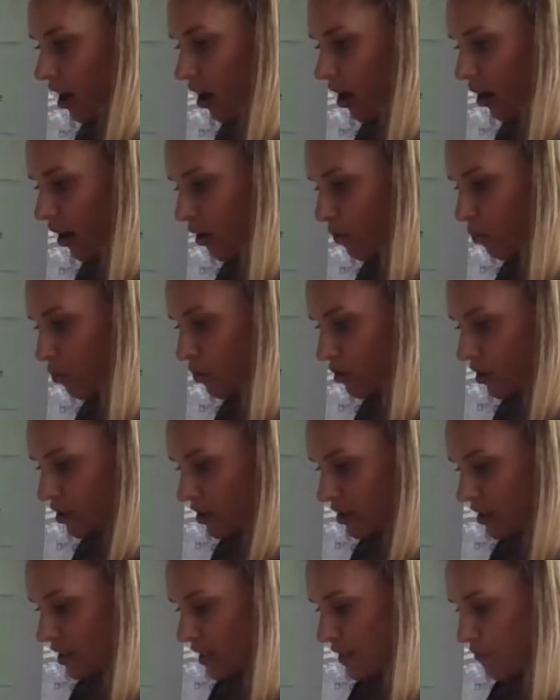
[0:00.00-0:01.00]
I want you
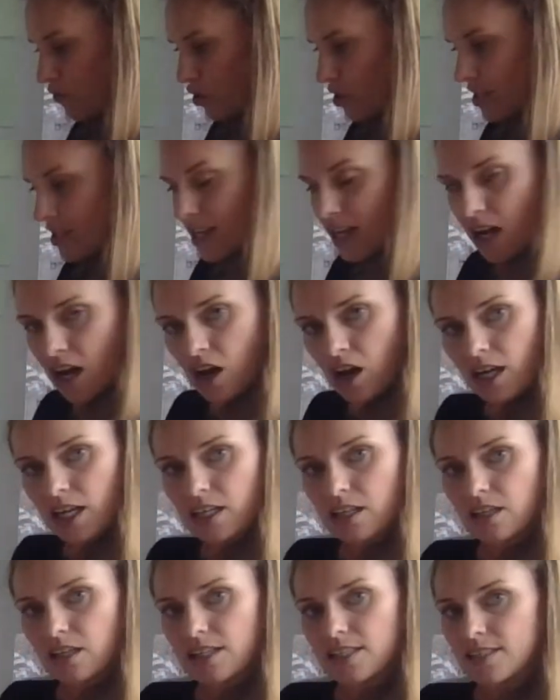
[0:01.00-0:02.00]
to see if you can get
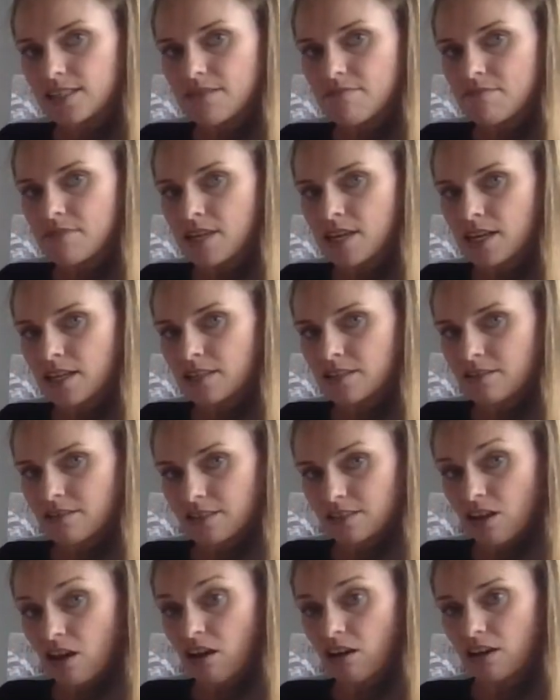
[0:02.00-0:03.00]
highlights in there. So
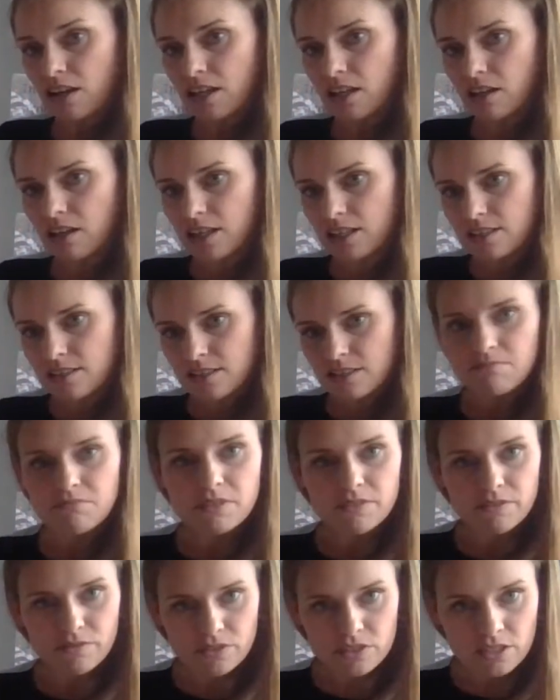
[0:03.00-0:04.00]
this highlights
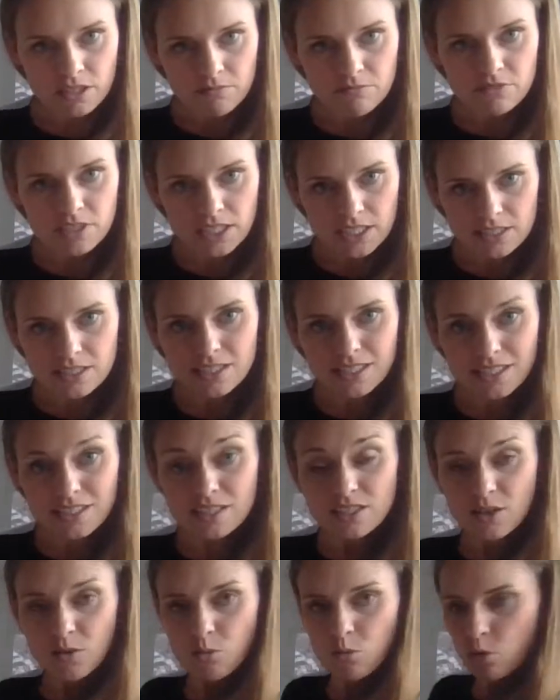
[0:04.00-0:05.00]
for some reason in
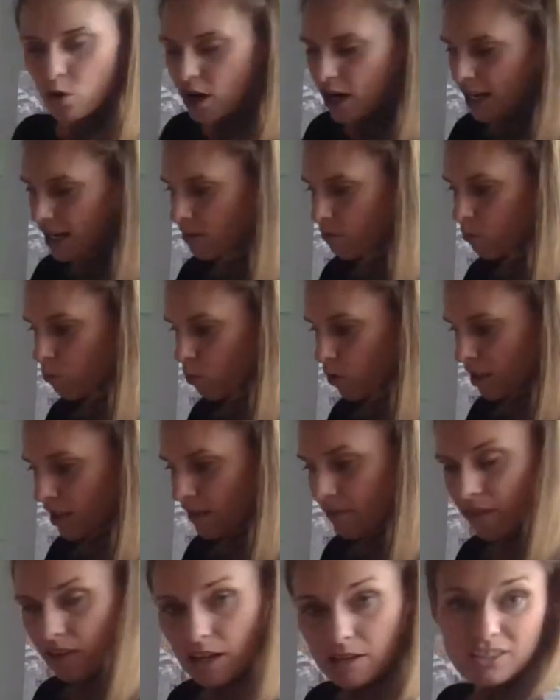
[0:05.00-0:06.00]
some way,
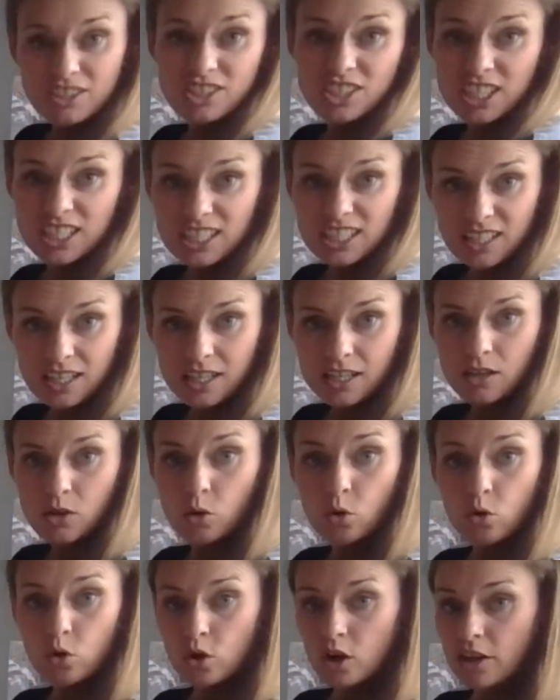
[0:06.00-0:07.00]
whatever, like Sheila,
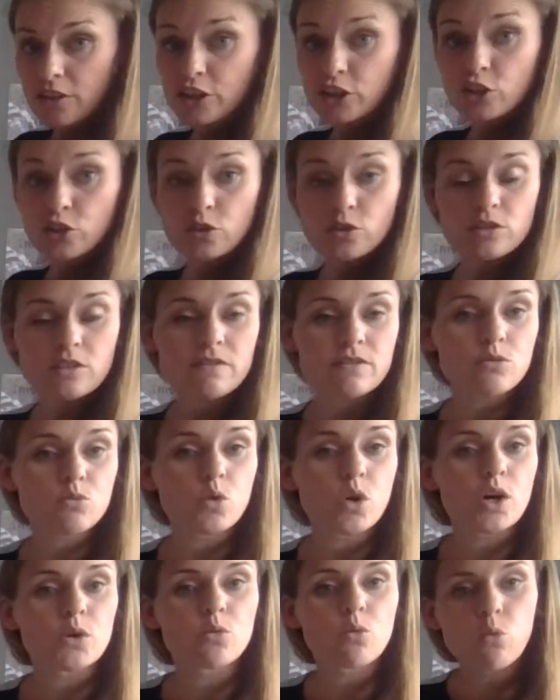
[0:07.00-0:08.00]
or the use of the
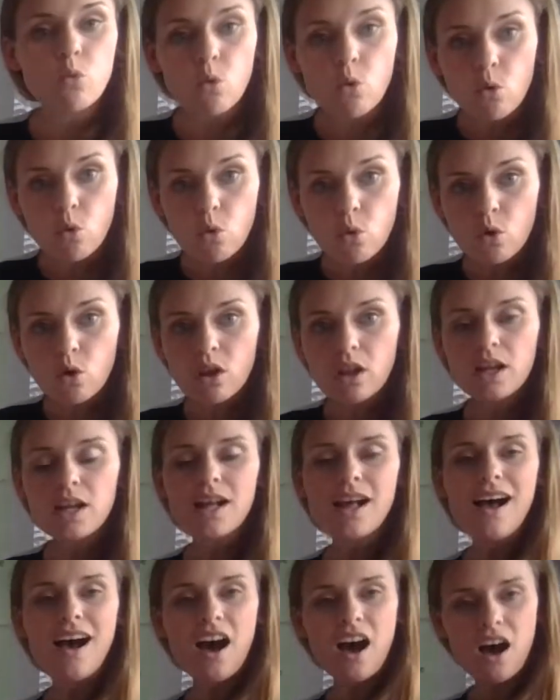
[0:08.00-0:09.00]
word wall,
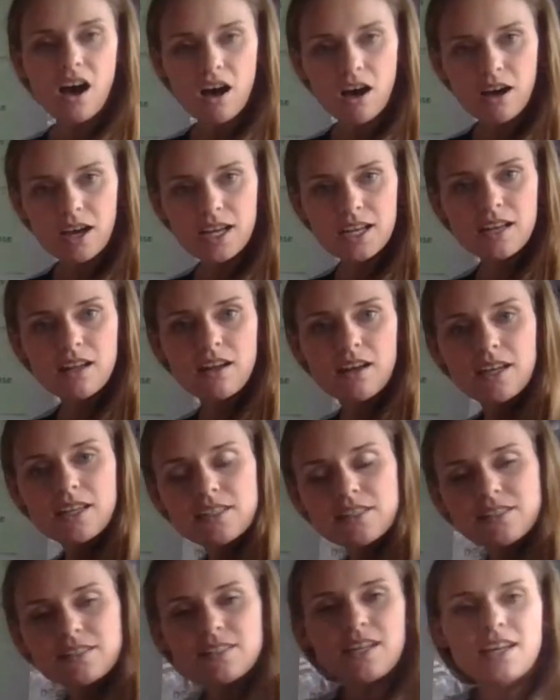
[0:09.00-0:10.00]

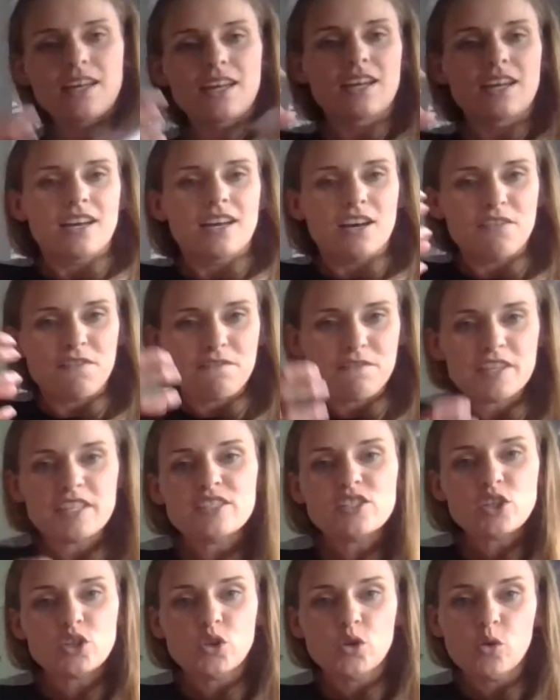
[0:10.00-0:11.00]
highlights, a
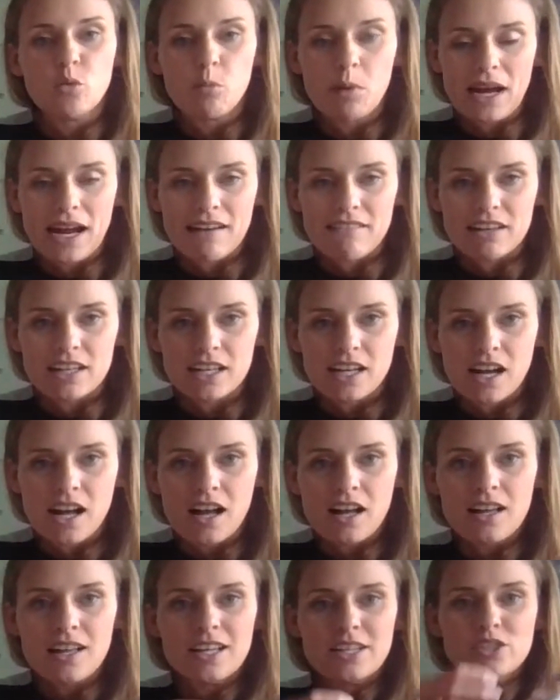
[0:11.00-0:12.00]
physical
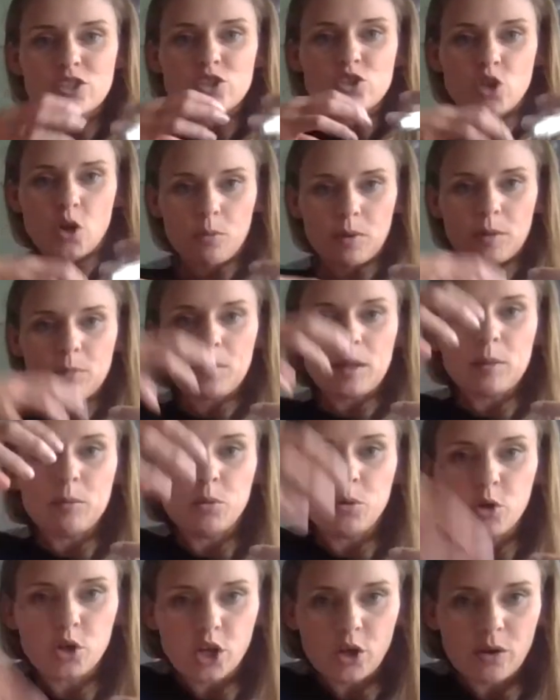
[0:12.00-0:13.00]
barrier, stopping
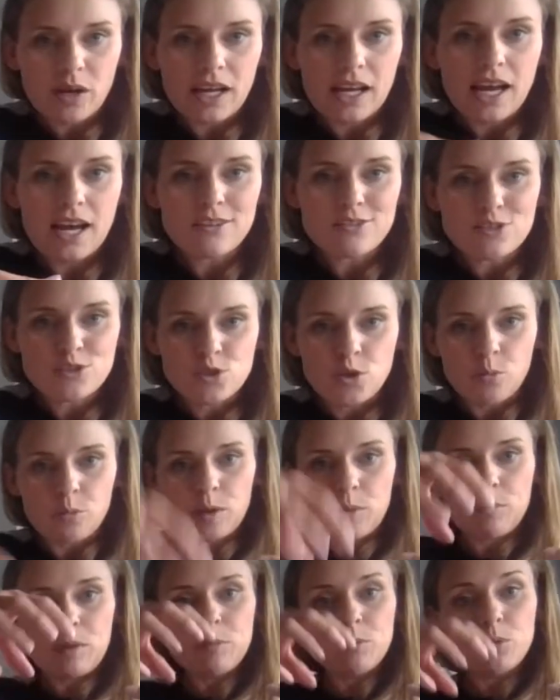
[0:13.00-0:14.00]
people going out,
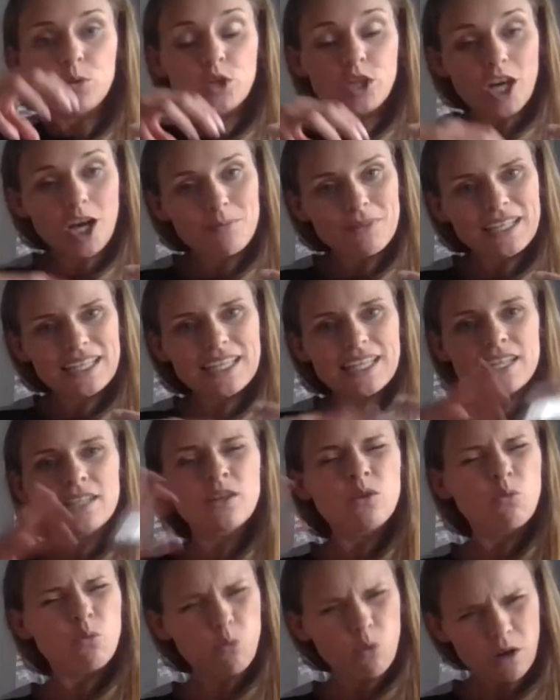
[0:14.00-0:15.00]
stopping people coming in.
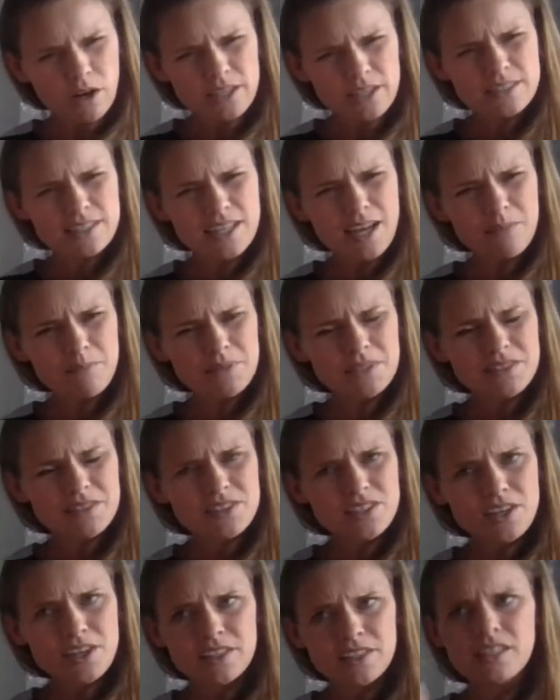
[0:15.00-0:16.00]
Why has that been
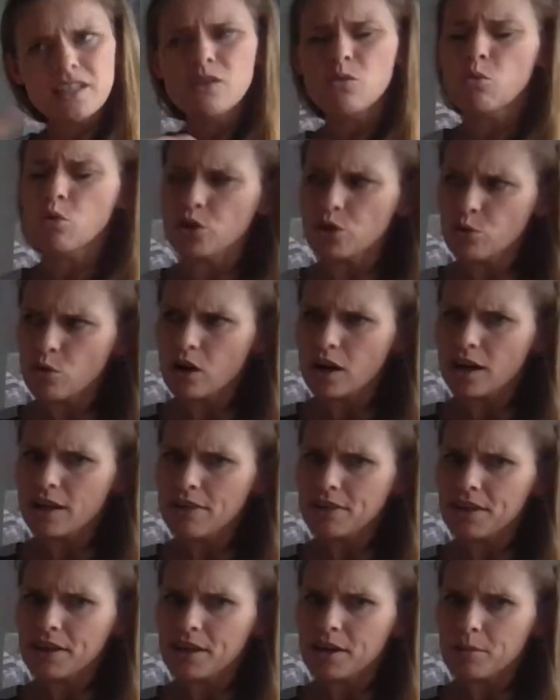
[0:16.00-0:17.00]
done? What do I
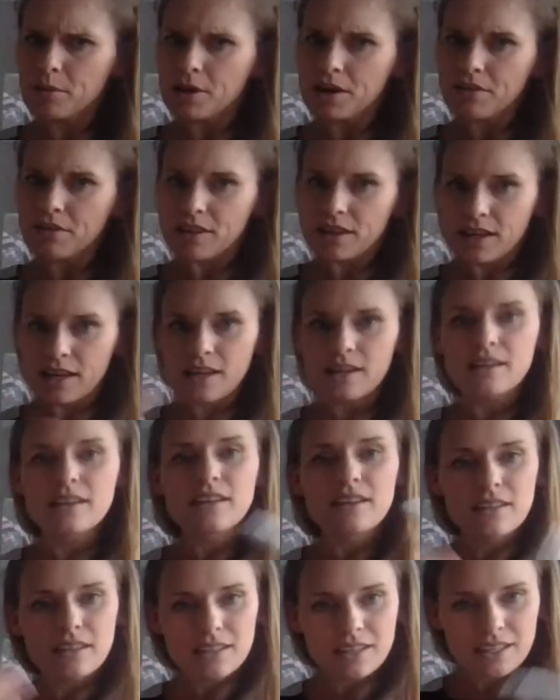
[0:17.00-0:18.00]
think about that?
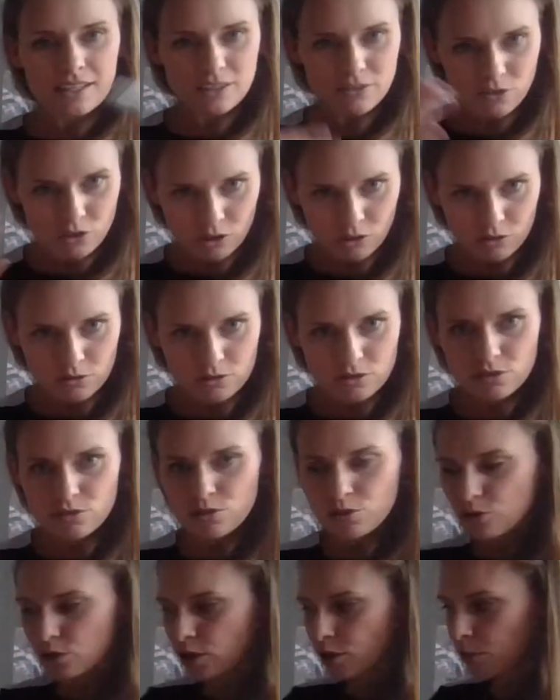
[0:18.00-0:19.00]
Got lots to
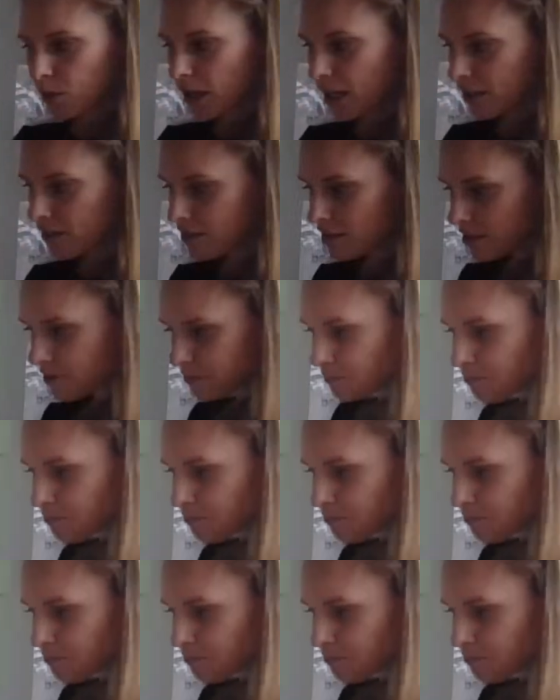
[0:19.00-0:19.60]
talk about.